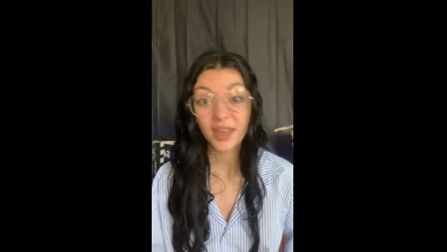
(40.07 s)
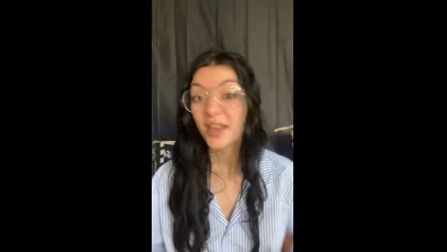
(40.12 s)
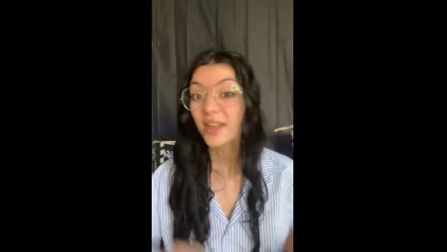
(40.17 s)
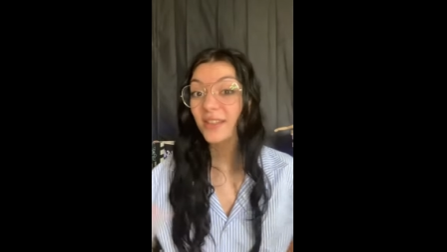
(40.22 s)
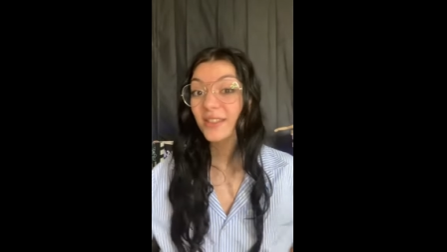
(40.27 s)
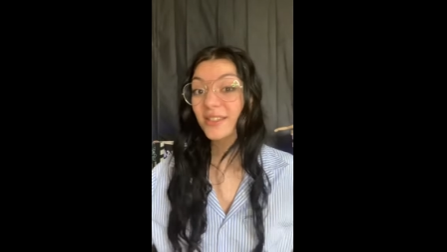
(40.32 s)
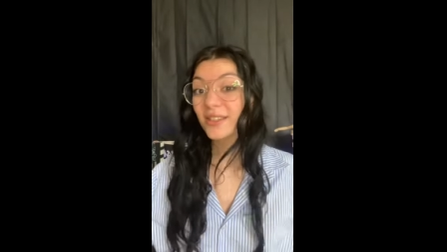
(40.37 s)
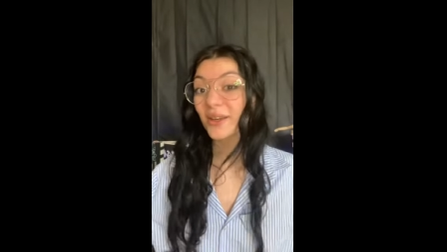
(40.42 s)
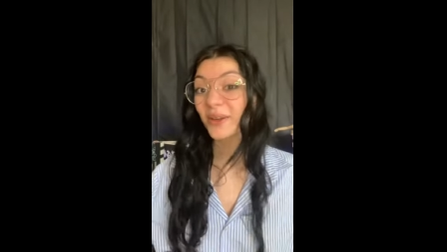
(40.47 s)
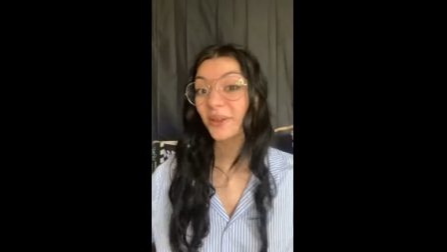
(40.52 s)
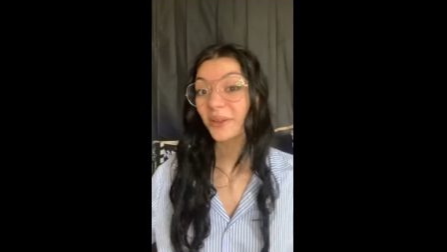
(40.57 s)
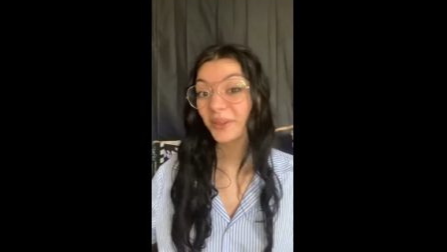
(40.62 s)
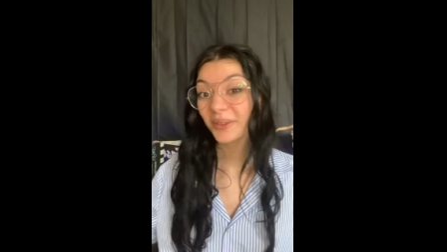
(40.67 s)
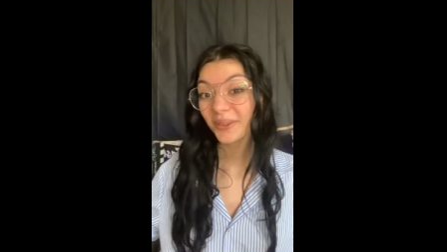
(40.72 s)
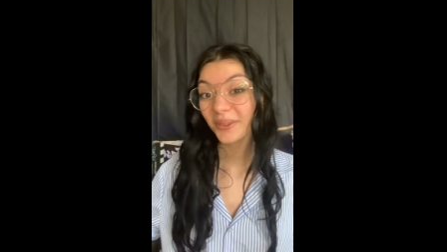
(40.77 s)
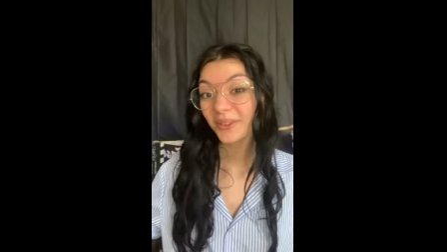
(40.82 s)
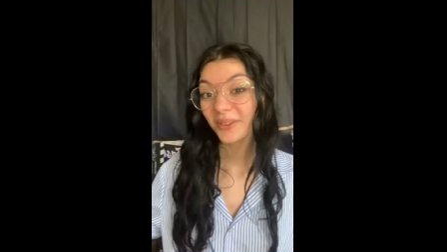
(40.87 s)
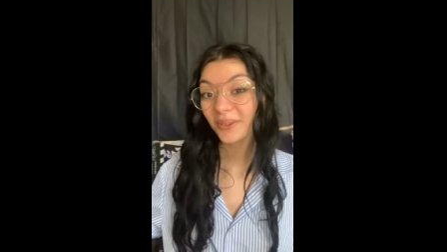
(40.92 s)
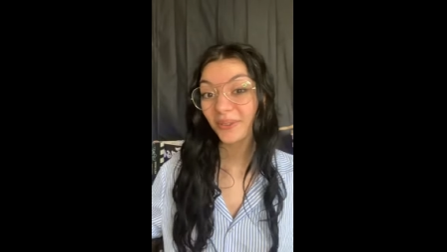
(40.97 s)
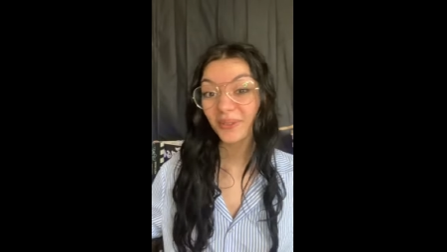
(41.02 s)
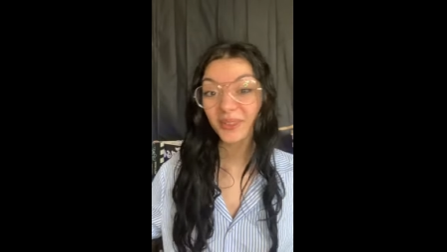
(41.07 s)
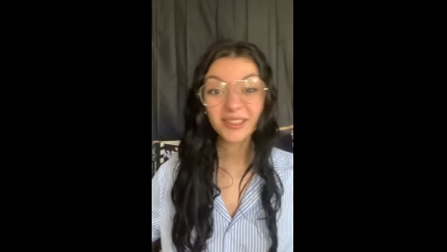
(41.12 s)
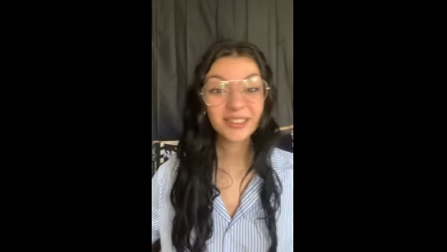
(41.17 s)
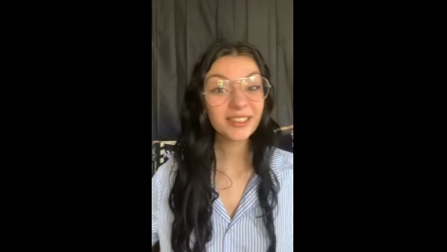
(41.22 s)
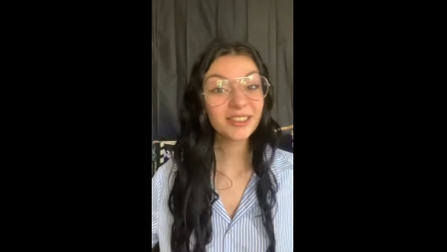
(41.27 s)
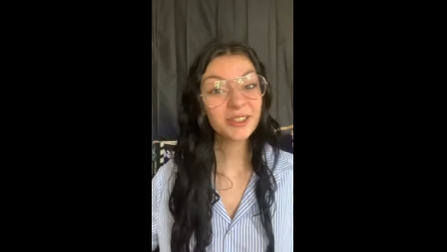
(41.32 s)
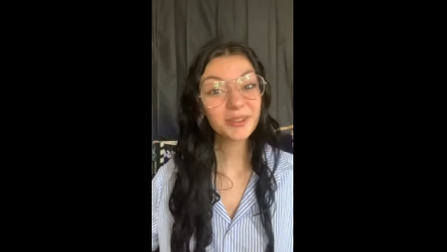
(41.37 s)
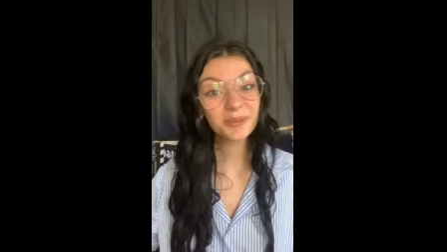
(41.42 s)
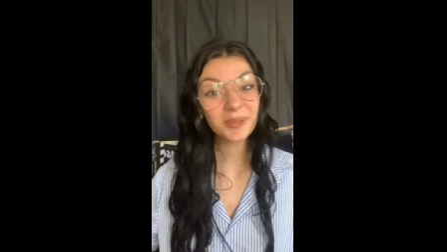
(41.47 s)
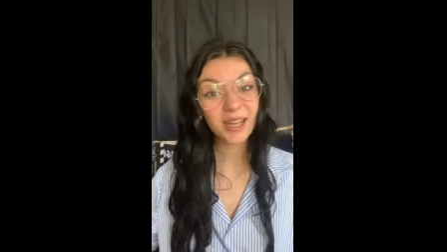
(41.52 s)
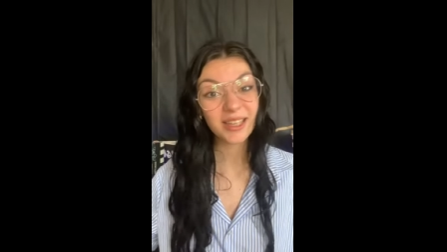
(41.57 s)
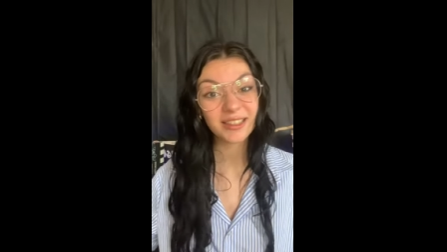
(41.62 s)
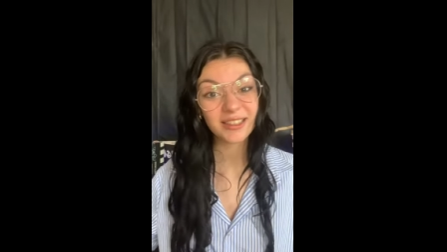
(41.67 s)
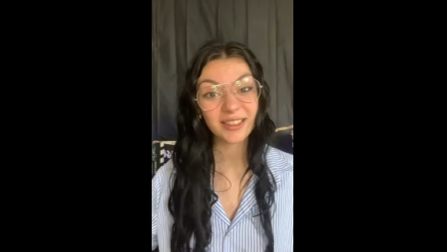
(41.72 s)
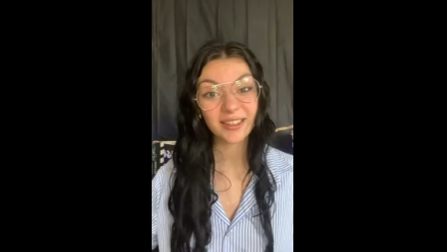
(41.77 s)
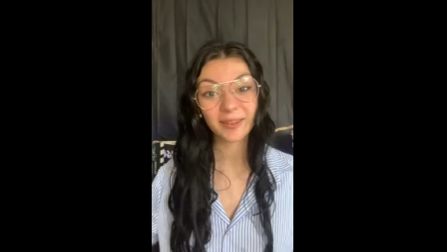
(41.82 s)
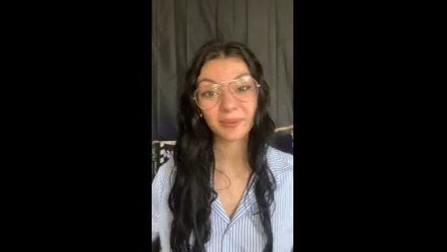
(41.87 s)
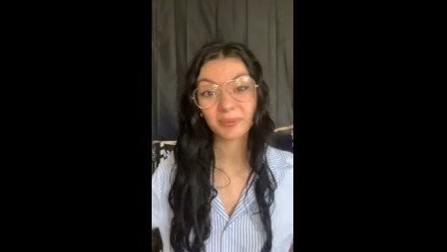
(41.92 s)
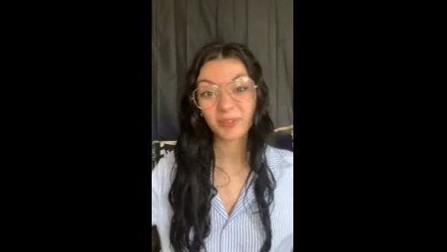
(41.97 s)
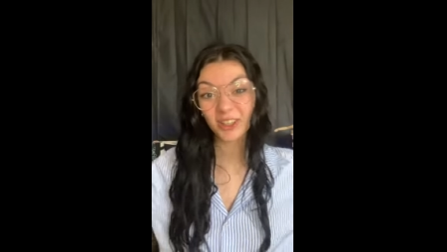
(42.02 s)
So, what are you
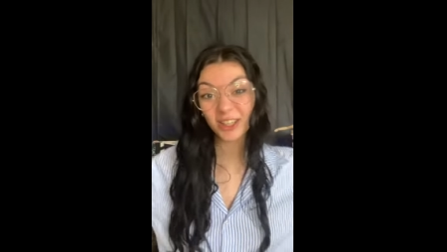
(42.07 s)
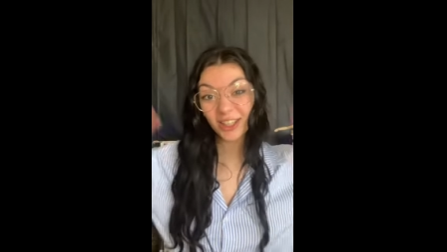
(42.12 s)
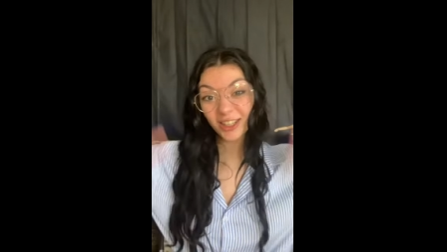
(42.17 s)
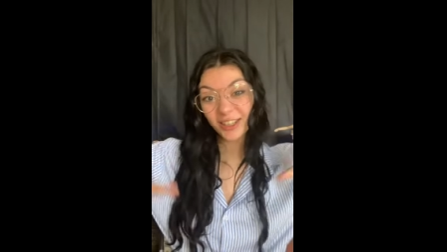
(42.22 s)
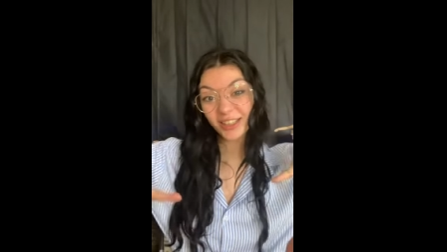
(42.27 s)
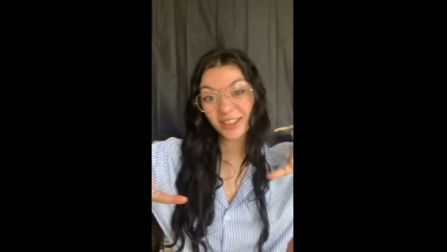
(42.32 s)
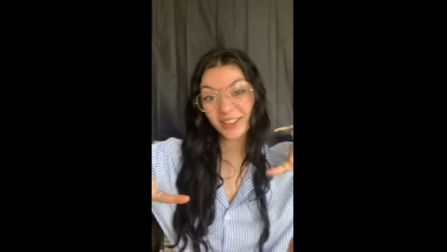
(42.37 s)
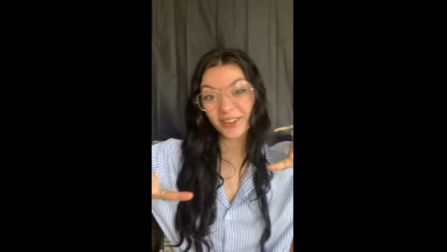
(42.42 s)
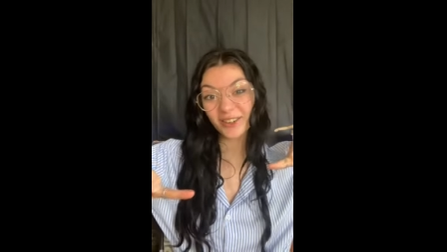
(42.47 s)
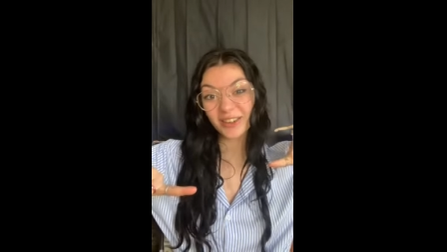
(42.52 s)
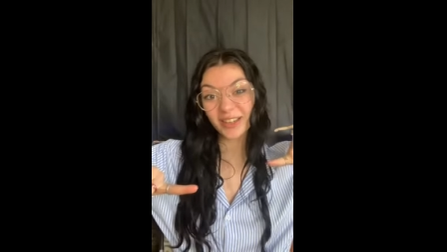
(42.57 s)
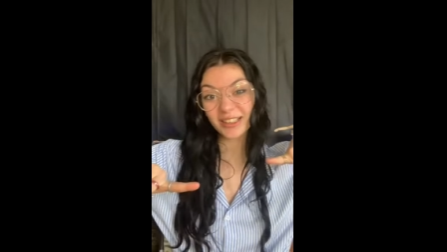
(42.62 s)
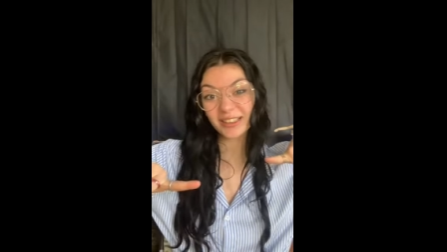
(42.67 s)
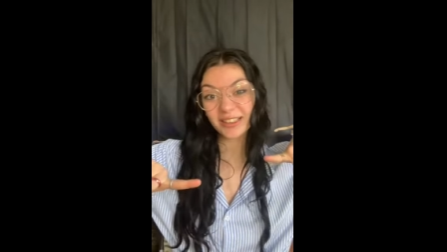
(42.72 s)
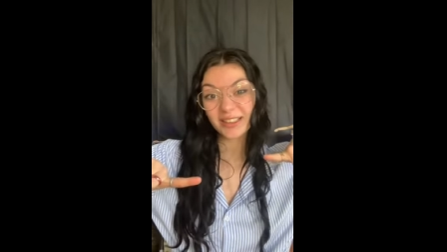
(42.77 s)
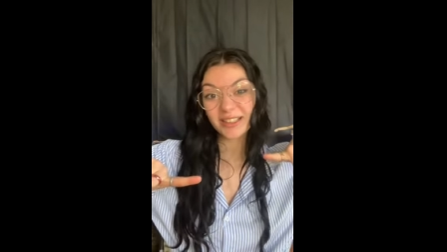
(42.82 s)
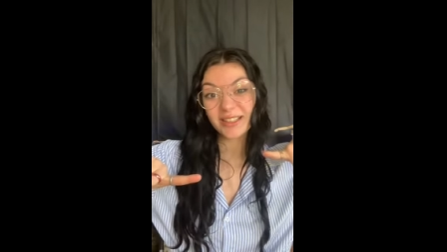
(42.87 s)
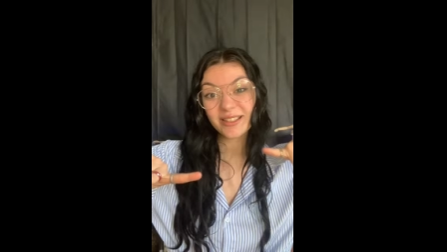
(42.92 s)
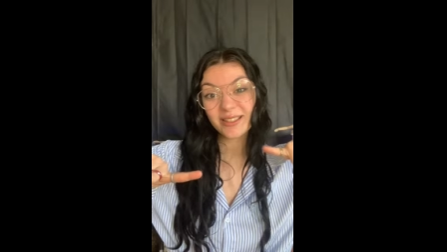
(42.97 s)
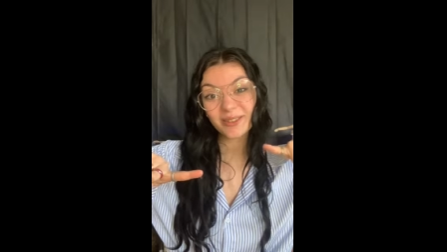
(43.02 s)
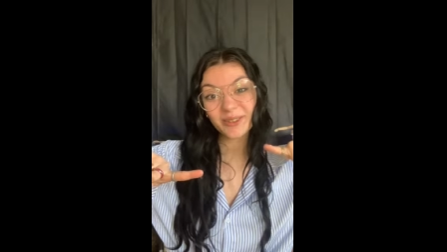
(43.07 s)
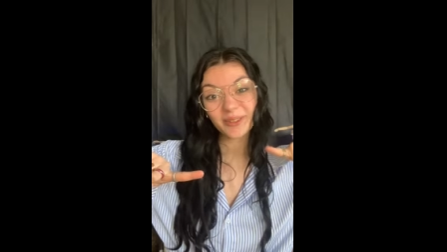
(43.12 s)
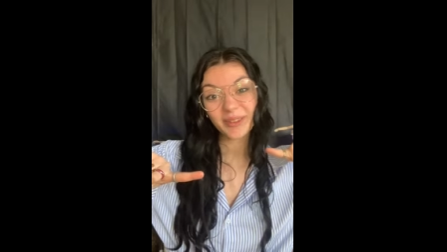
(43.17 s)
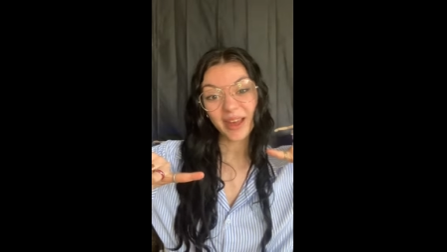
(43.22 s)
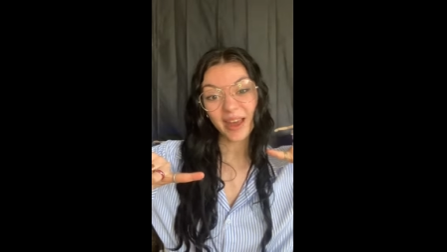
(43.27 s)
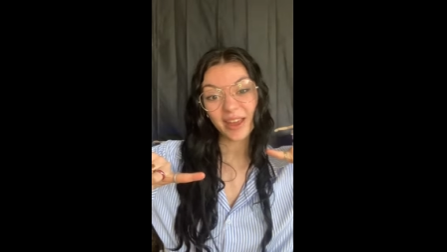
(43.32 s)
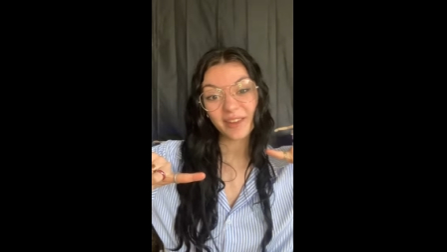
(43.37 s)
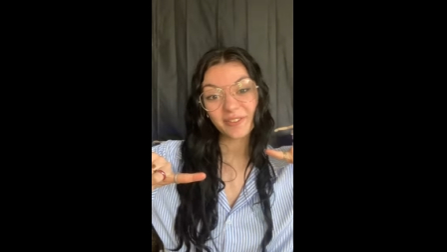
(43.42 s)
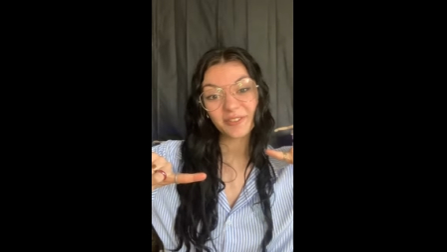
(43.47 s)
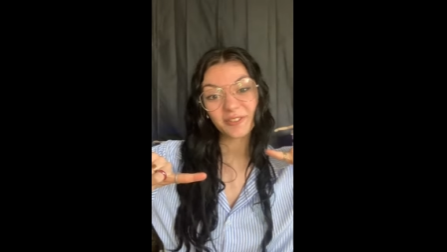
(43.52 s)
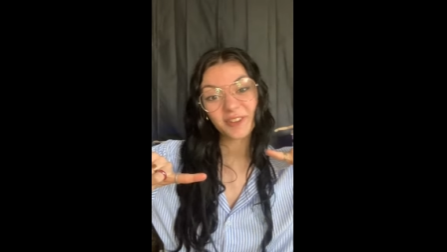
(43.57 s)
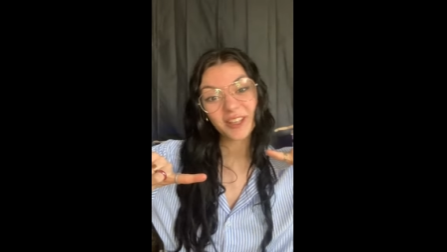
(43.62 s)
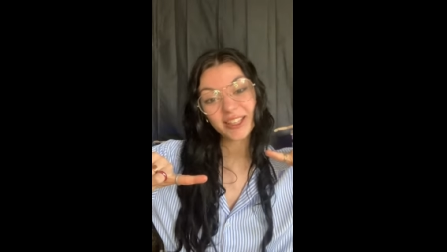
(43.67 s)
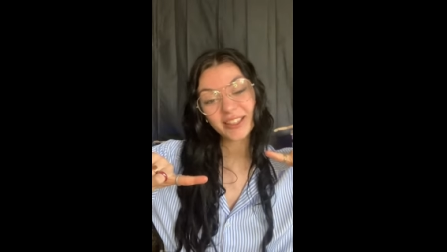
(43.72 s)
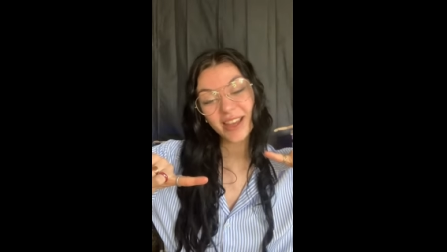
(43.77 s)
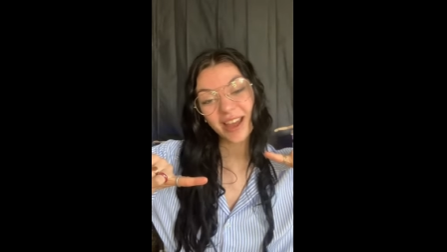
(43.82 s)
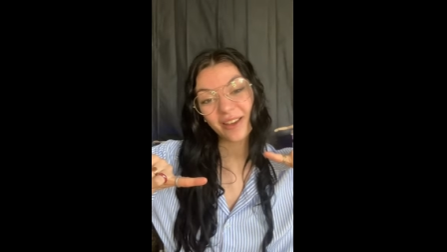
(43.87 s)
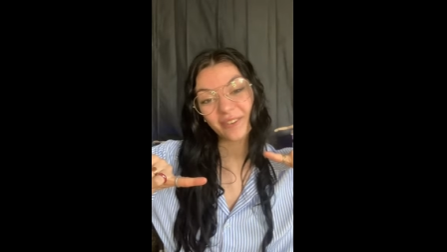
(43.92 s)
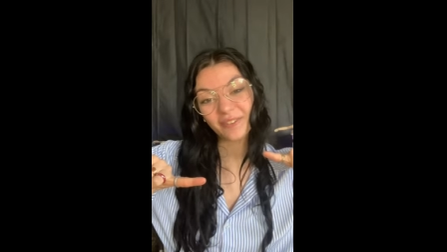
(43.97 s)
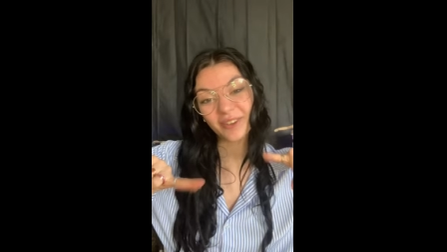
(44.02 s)
waiting? Bringing your ideas to life with
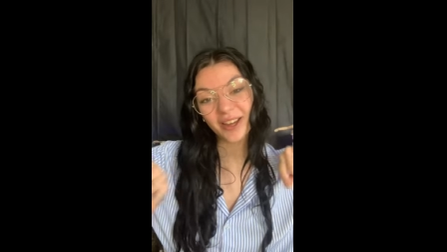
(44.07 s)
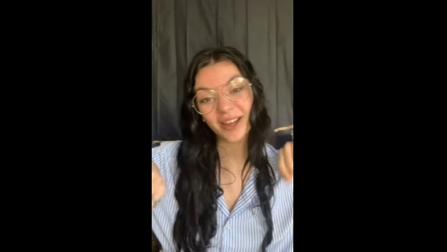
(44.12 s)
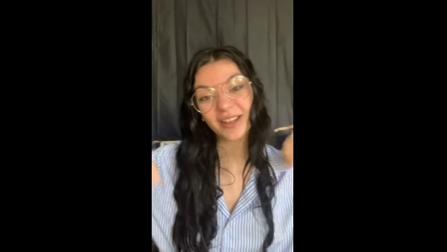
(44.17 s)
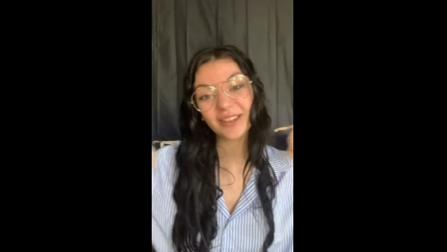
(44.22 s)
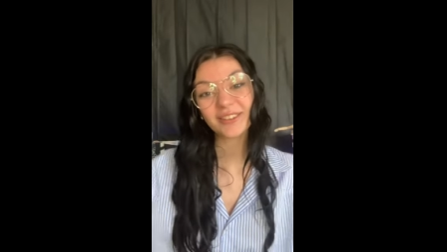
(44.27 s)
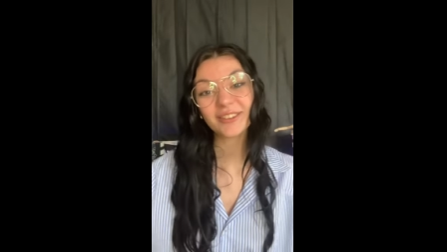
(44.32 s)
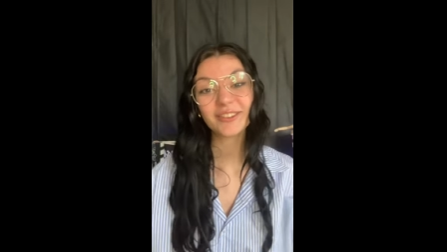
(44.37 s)
Canva.